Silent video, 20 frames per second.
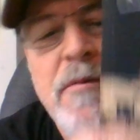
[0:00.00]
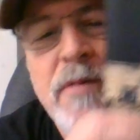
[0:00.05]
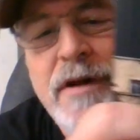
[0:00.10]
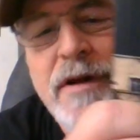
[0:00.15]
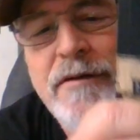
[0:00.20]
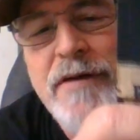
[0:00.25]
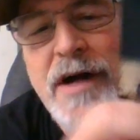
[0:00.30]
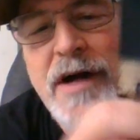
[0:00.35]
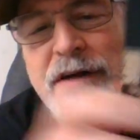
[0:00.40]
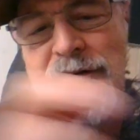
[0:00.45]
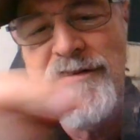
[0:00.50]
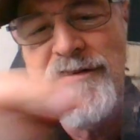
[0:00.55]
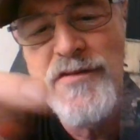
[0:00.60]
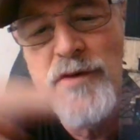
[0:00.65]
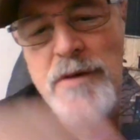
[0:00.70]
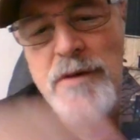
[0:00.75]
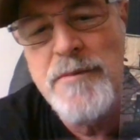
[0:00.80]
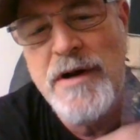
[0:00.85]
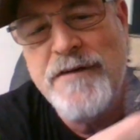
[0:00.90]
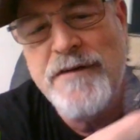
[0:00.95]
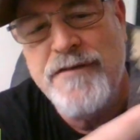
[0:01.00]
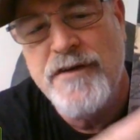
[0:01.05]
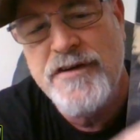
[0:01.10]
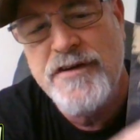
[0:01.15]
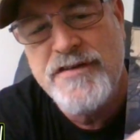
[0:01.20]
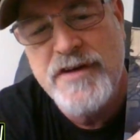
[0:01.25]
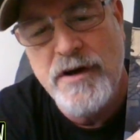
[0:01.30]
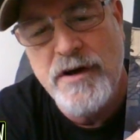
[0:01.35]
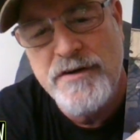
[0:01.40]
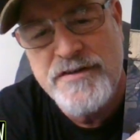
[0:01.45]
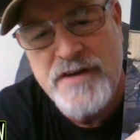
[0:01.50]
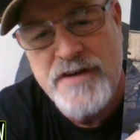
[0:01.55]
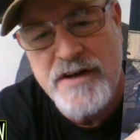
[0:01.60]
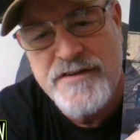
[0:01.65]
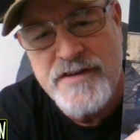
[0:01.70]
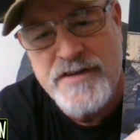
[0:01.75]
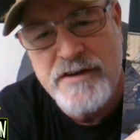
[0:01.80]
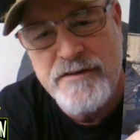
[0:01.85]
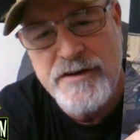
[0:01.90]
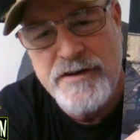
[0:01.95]
Believe it or not, this is one of my first ghost
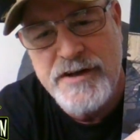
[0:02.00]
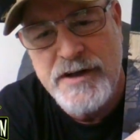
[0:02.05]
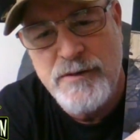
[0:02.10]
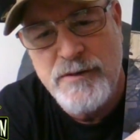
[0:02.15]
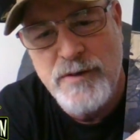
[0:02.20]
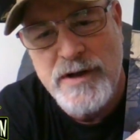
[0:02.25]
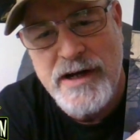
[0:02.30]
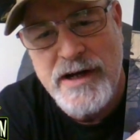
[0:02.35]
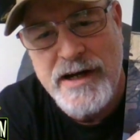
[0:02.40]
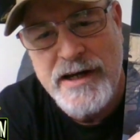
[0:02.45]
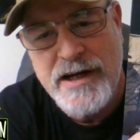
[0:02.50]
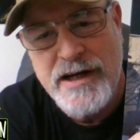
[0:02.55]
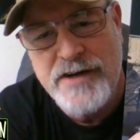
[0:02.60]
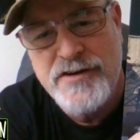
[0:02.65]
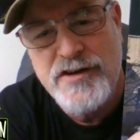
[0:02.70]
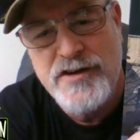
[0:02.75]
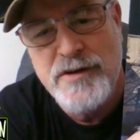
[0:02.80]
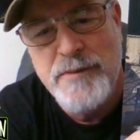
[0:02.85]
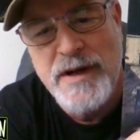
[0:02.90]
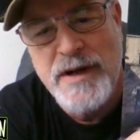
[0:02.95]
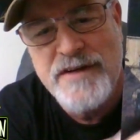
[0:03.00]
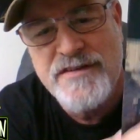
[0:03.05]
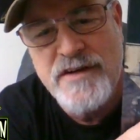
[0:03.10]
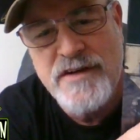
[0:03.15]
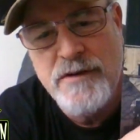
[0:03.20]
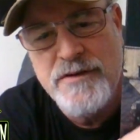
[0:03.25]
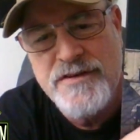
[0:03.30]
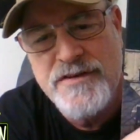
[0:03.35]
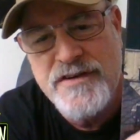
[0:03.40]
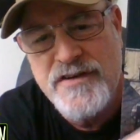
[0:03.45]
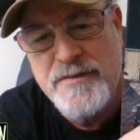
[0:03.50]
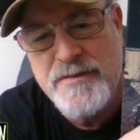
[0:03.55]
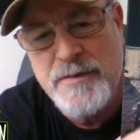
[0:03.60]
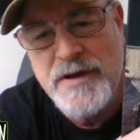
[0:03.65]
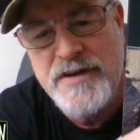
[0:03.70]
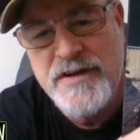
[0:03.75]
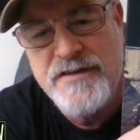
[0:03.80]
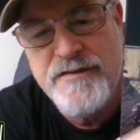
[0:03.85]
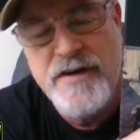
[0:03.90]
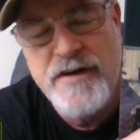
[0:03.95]
hunts I ever did when I got to New Mexico, was this
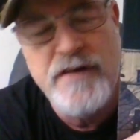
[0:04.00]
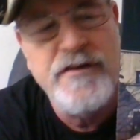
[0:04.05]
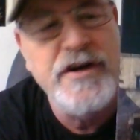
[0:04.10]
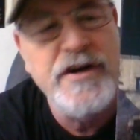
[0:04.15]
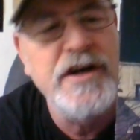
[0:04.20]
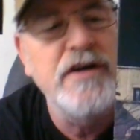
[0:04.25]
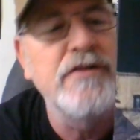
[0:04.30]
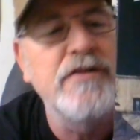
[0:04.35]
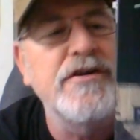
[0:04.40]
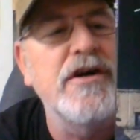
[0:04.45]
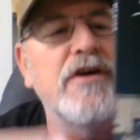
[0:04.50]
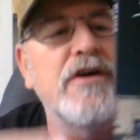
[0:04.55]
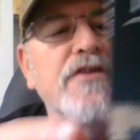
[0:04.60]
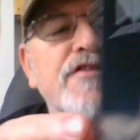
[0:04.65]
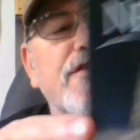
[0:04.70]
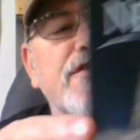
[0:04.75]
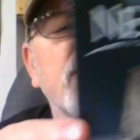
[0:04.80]
place, Val Verde Hotel in